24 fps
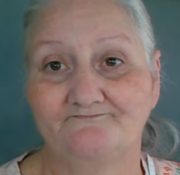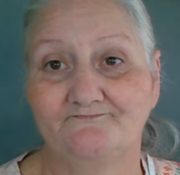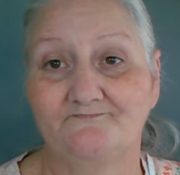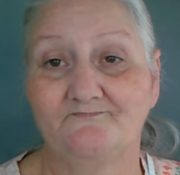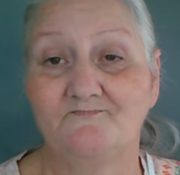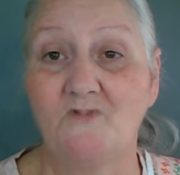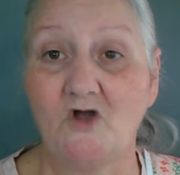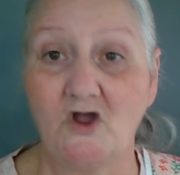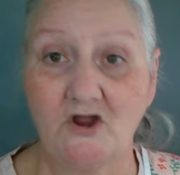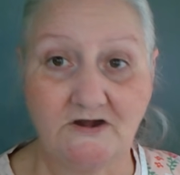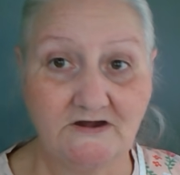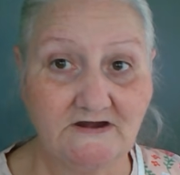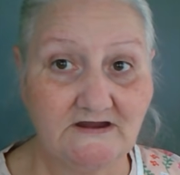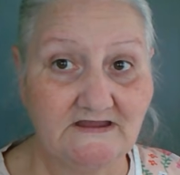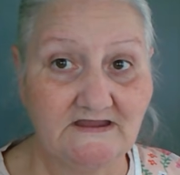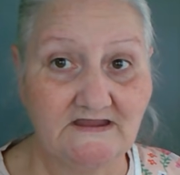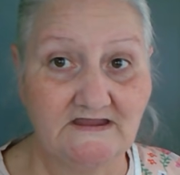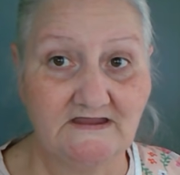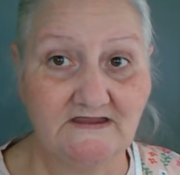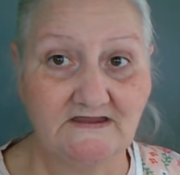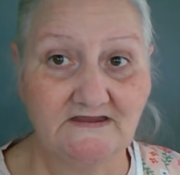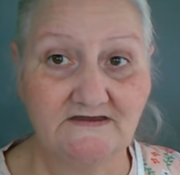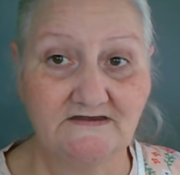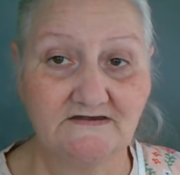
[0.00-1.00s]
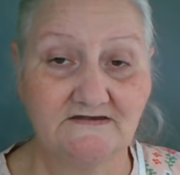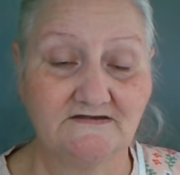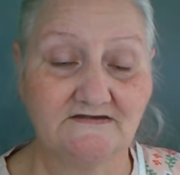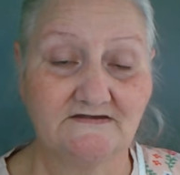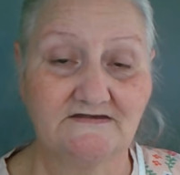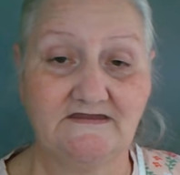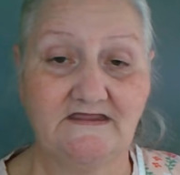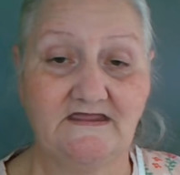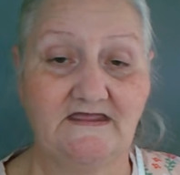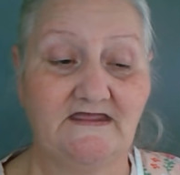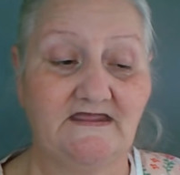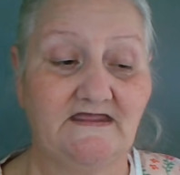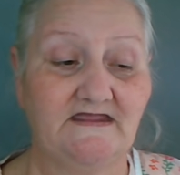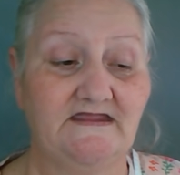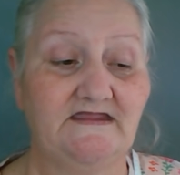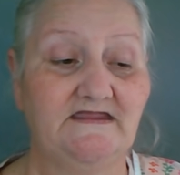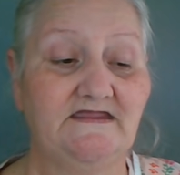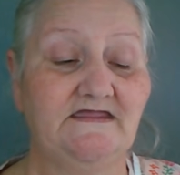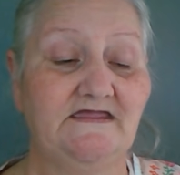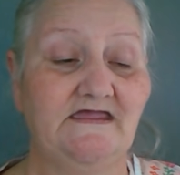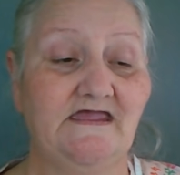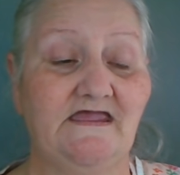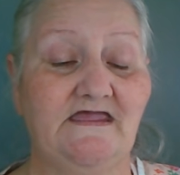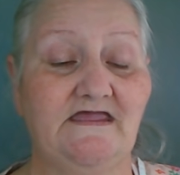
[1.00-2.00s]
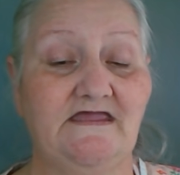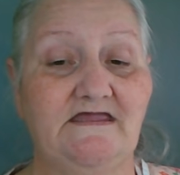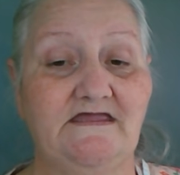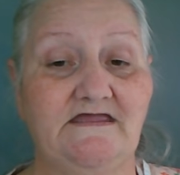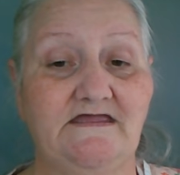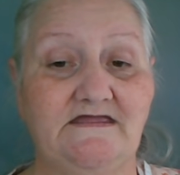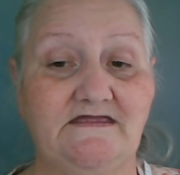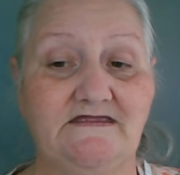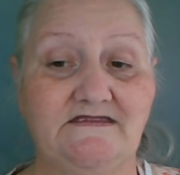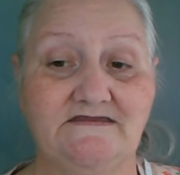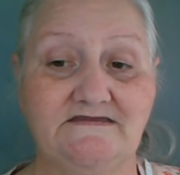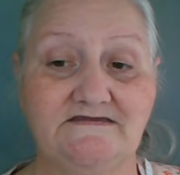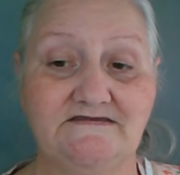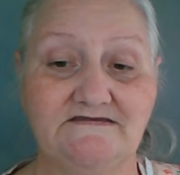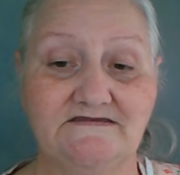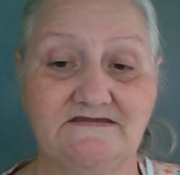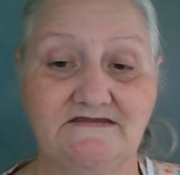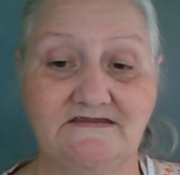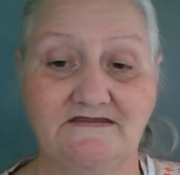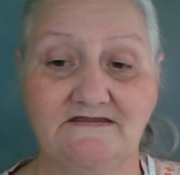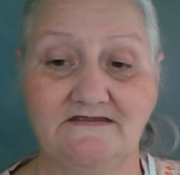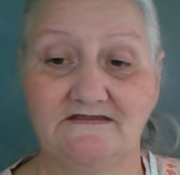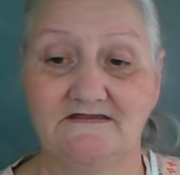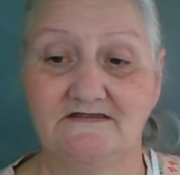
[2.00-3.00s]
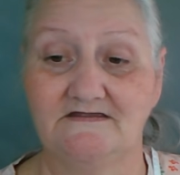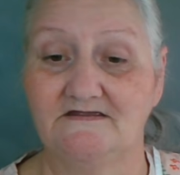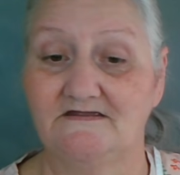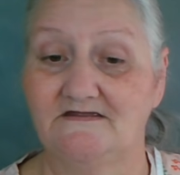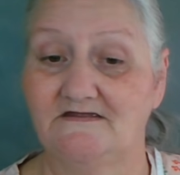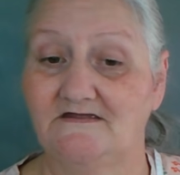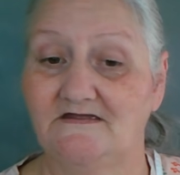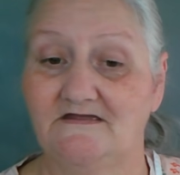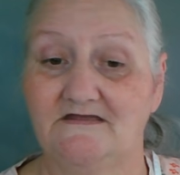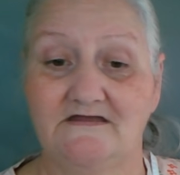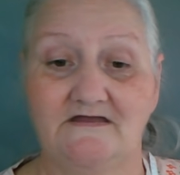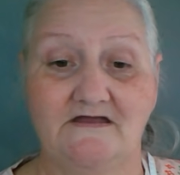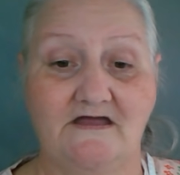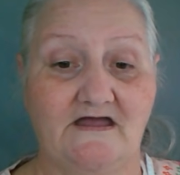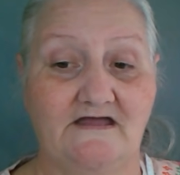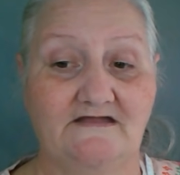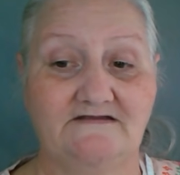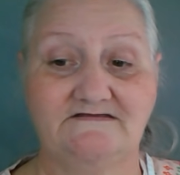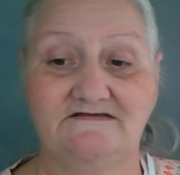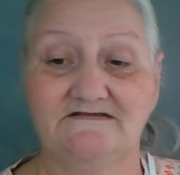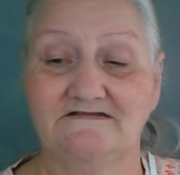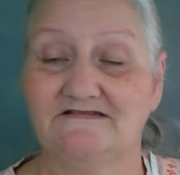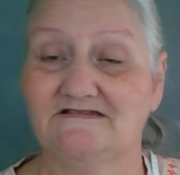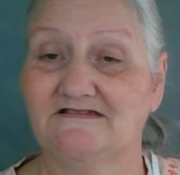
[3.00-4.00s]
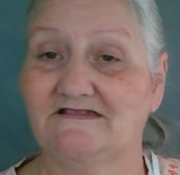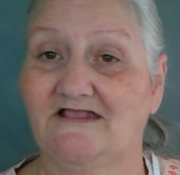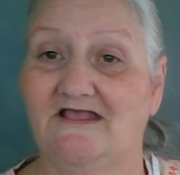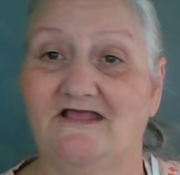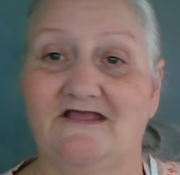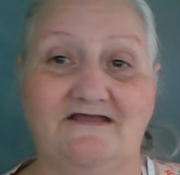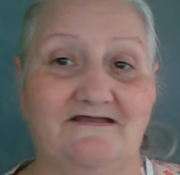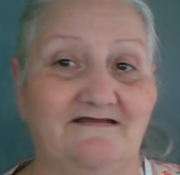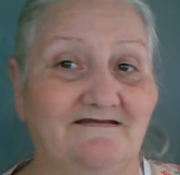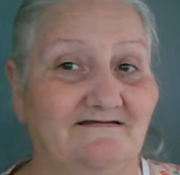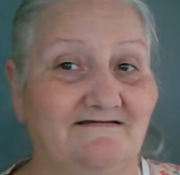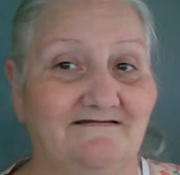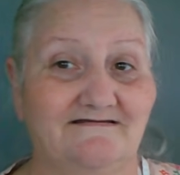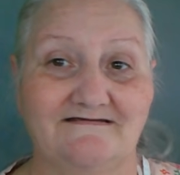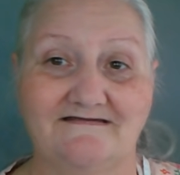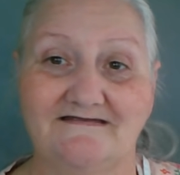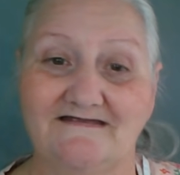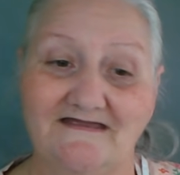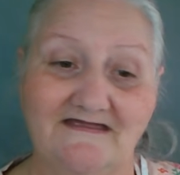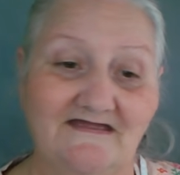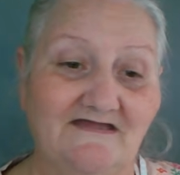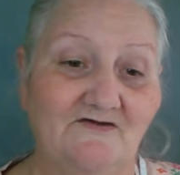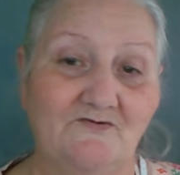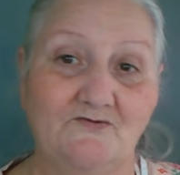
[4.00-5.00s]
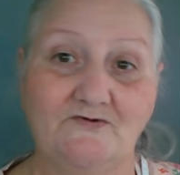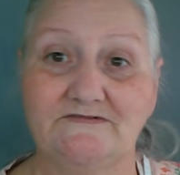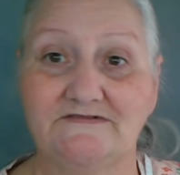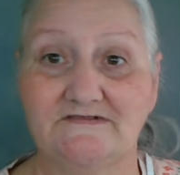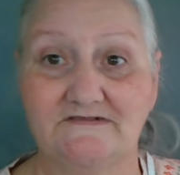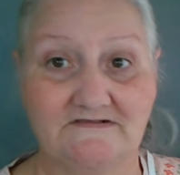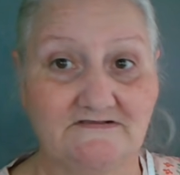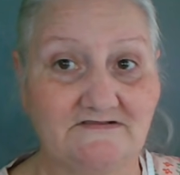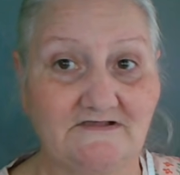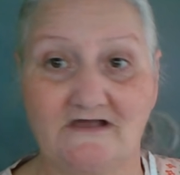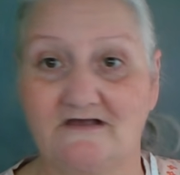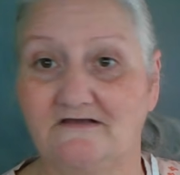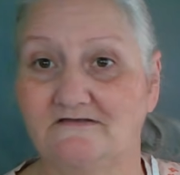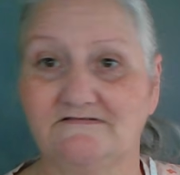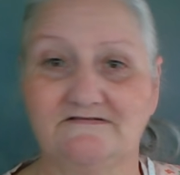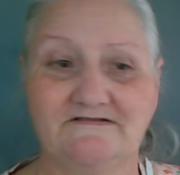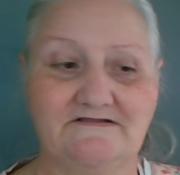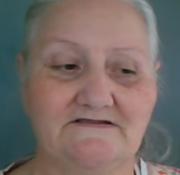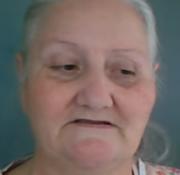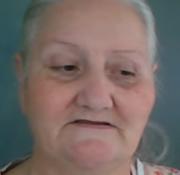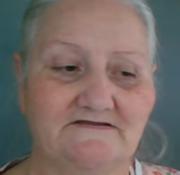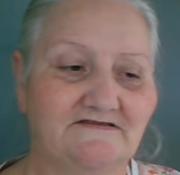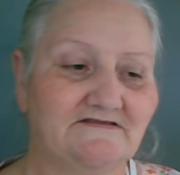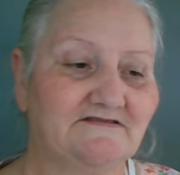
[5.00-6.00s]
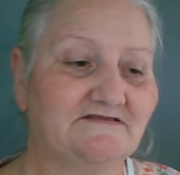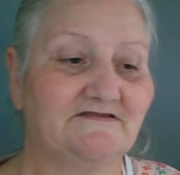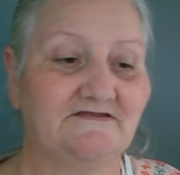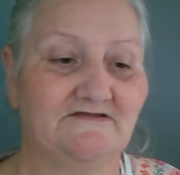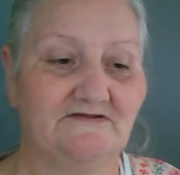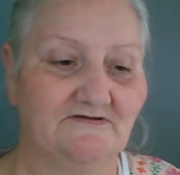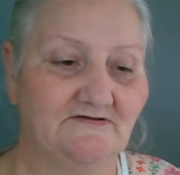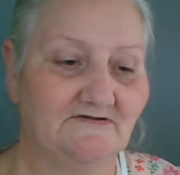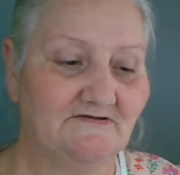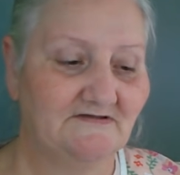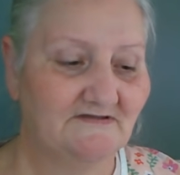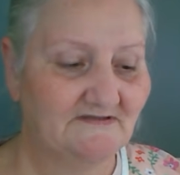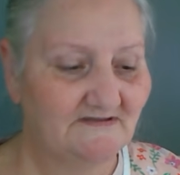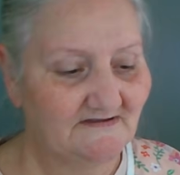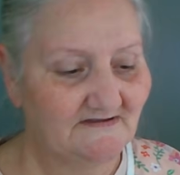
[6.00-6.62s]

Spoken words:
market day and I just was exhausted still.